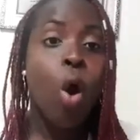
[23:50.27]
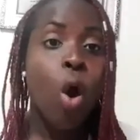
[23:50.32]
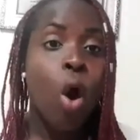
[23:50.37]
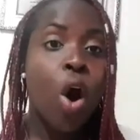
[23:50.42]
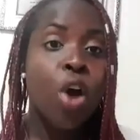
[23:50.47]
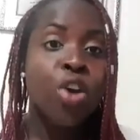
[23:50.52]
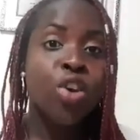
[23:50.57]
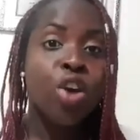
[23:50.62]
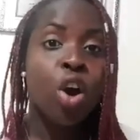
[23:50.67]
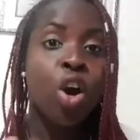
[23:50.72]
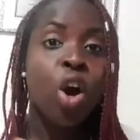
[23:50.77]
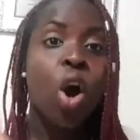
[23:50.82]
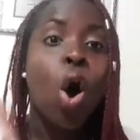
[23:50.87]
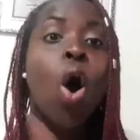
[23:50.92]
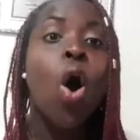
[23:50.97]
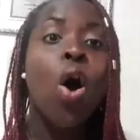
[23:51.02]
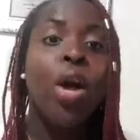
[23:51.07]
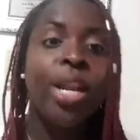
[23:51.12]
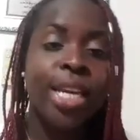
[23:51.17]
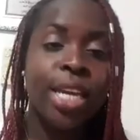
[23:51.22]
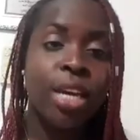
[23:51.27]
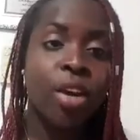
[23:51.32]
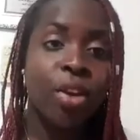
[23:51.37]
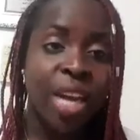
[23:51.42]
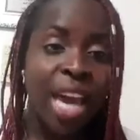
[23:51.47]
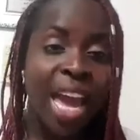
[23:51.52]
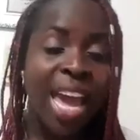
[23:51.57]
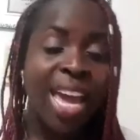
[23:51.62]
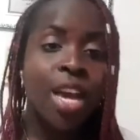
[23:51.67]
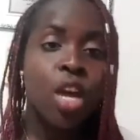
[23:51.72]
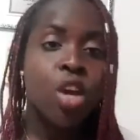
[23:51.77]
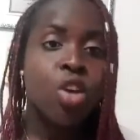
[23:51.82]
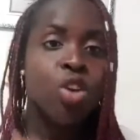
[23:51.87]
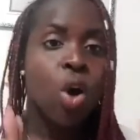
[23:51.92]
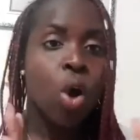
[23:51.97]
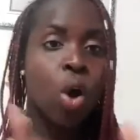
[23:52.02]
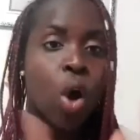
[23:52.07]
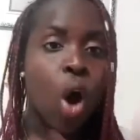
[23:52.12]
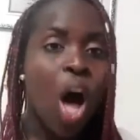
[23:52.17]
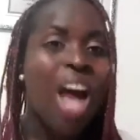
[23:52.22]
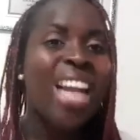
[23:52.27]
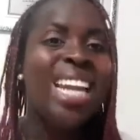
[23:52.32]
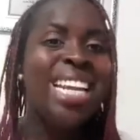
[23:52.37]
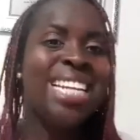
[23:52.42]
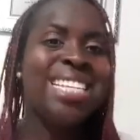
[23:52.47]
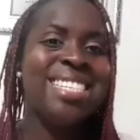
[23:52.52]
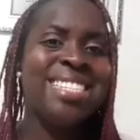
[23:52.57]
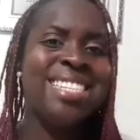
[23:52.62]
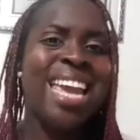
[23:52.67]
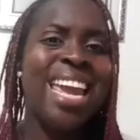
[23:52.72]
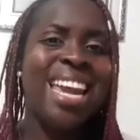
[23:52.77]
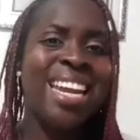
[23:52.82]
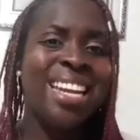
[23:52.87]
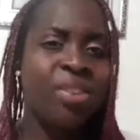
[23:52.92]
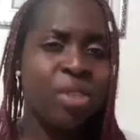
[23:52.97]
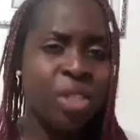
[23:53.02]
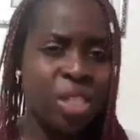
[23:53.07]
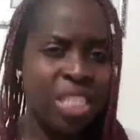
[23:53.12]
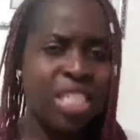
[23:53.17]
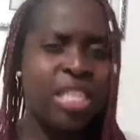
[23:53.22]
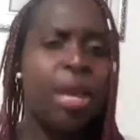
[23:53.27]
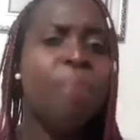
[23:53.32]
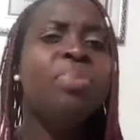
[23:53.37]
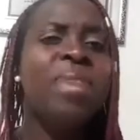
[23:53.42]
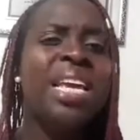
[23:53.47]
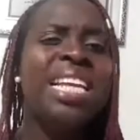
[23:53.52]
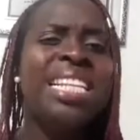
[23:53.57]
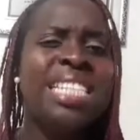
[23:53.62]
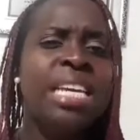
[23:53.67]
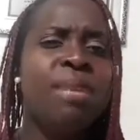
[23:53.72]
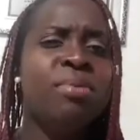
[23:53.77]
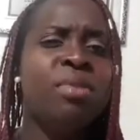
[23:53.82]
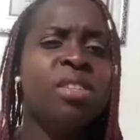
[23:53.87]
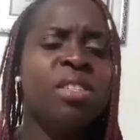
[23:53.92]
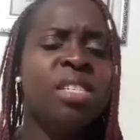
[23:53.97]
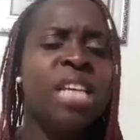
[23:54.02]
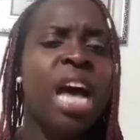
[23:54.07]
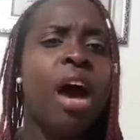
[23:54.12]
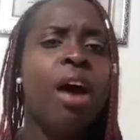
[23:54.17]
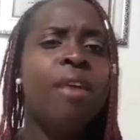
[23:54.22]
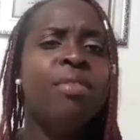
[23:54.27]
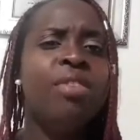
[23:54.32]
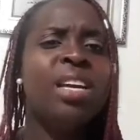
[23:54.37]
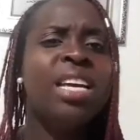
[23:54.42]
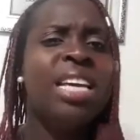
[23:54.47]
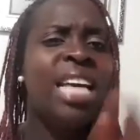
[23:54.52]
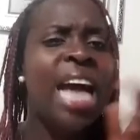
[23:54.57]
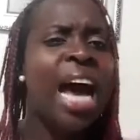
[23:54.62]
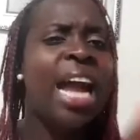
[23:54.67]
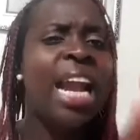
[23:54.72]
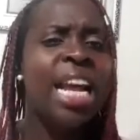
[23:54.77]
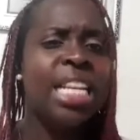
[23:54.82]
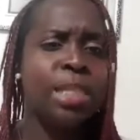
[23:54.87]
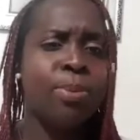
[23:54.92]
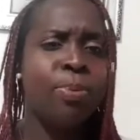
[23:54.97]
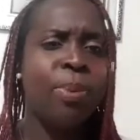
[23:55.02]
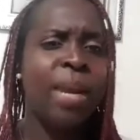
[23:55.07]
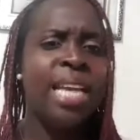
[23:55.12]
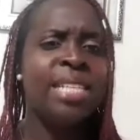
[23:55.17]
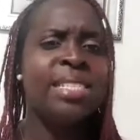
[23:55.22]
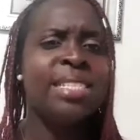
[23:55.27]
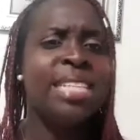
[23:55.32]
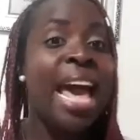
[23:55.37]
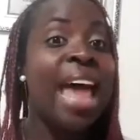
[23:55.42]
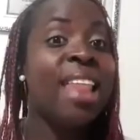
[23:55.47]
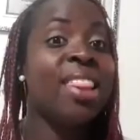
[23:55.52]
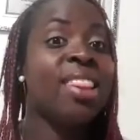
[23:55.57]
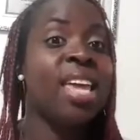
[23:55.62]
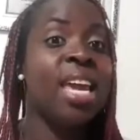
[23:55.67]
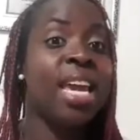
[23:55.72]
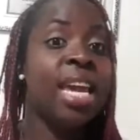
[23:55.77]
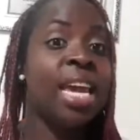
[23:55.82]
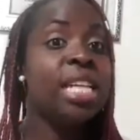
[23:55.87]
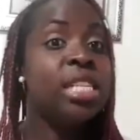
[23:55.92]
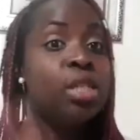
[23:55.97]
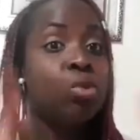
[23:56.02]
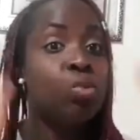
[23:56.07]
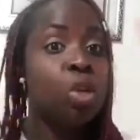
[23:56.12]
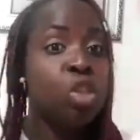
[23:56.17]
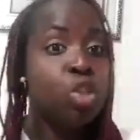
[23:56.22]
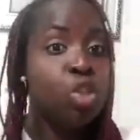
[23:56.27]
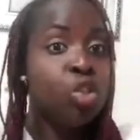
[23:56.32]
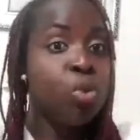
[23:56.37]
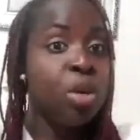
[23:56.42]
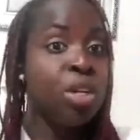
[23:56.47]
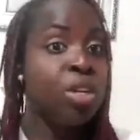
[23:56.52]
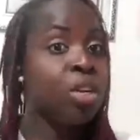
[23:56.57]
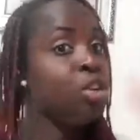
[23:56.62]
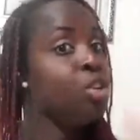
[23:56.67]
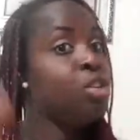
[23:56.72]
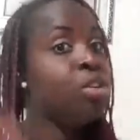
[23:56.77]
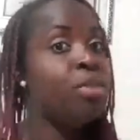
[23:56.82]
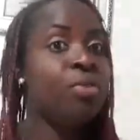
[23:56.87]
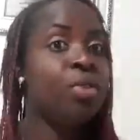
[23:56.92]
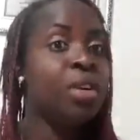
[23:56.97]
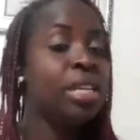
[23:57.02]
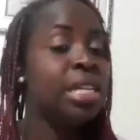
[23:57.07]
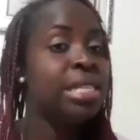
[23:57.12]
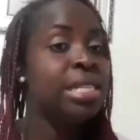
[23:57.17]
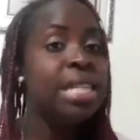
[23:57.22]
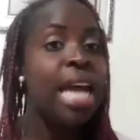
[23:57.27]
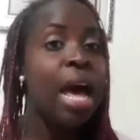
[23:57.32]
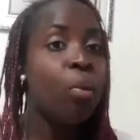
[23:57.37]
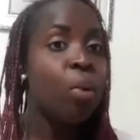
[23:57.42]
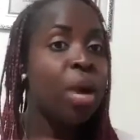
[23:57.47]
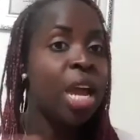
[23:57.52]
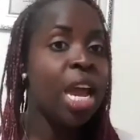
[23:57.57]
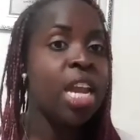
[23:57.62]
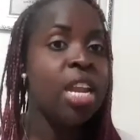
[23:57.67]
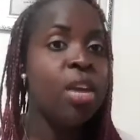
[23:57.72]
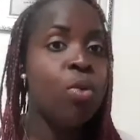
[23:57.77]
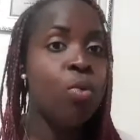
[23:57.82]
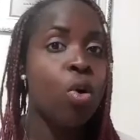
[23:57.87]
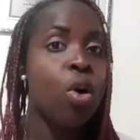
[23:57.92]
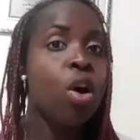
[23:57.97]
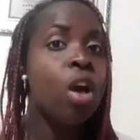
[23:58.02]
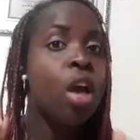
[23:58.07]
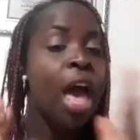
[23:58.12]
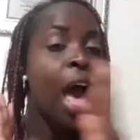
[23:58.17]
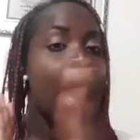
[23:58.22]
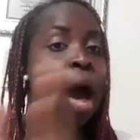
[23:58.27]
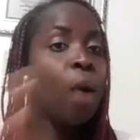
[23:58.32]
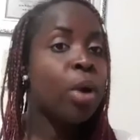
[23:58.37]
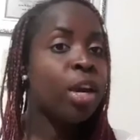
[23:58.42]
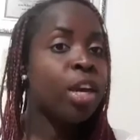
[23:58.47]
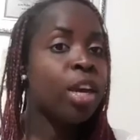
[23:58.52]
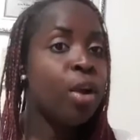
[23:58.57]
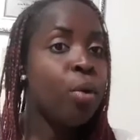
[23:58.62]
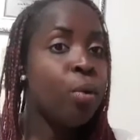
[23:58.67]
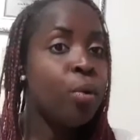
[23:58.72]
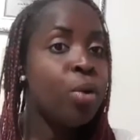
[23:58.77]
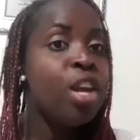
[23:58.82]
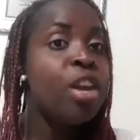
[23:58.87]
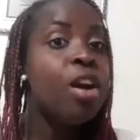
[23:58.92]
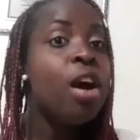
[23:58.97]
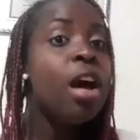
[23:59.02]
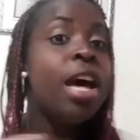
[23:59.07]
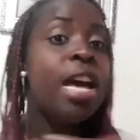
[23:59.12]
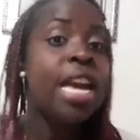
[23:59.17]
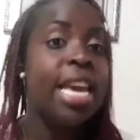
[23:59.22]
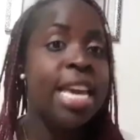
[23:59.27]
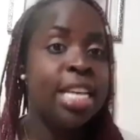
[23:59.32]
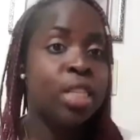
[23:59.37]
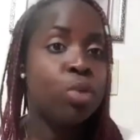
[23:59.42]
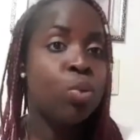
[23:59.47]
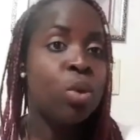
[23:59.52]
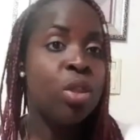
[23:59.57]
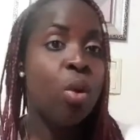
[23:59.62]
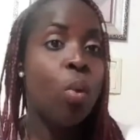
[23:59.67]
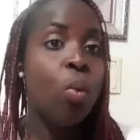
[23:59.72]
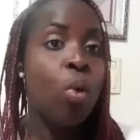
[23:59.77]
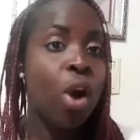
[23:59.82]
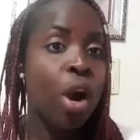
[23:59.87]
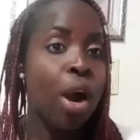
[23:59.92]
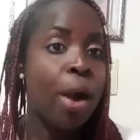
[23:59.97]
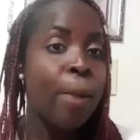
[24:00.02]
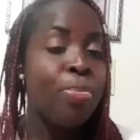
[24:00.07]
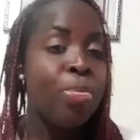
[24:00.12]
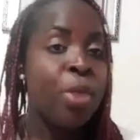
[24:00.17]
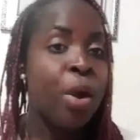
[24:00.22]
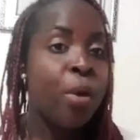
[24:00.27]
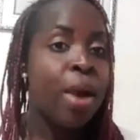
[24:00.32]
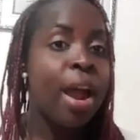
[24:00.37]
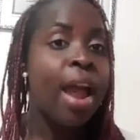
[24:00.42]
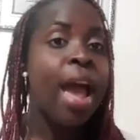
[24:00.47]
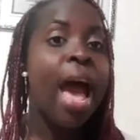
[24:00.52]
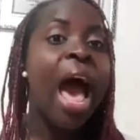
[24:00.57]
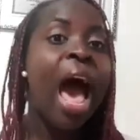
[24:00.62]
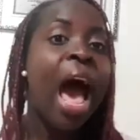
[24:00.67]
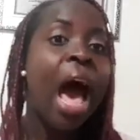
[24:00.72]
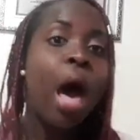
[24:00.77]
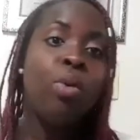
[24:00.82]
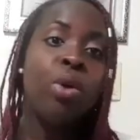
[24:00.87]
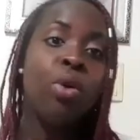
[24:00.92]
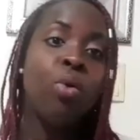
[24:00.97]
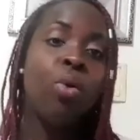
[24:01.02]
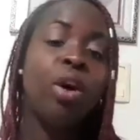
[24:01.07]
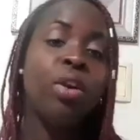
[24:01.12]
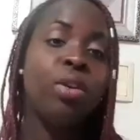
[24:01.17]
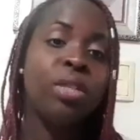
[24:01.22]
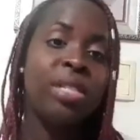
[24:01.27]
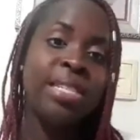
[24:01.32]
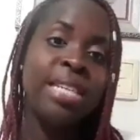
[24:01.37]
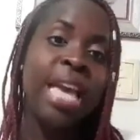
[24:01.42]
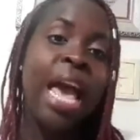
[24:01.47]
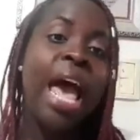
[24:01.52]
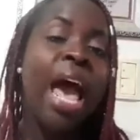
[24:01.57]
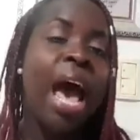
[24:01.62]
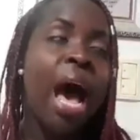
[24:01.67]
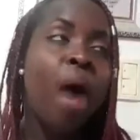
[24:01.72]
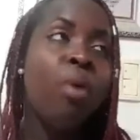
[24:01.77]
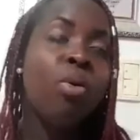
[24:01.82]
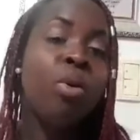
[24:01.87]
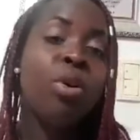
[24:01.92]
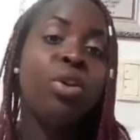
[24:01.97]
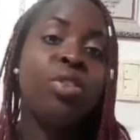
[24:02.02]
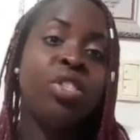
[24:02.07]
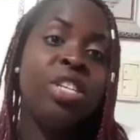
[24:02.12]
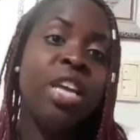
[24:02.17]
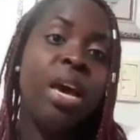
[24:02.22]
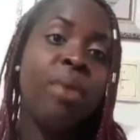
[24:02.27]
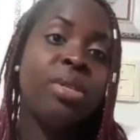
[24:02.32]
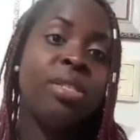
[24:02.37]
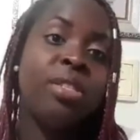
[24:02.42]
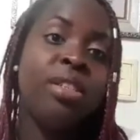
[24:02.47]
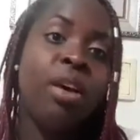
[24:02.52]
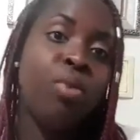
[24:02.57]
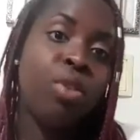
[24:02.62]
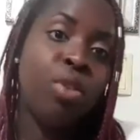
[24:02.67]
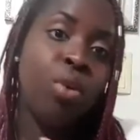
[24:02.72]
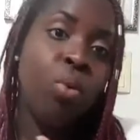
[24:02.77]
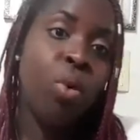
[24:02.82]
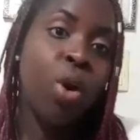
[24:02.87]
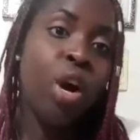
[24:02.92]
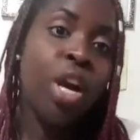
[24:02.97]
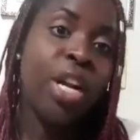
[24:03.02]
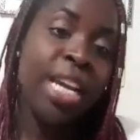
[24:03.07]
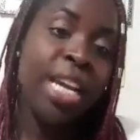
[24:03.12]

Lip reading: your calling, okay? Your calling is there. There's something deep inside of you. God has placed that thing. It's with you in the universe. It's not with anyone. Our career is with the word, all right? How we want to see ourselves with the word,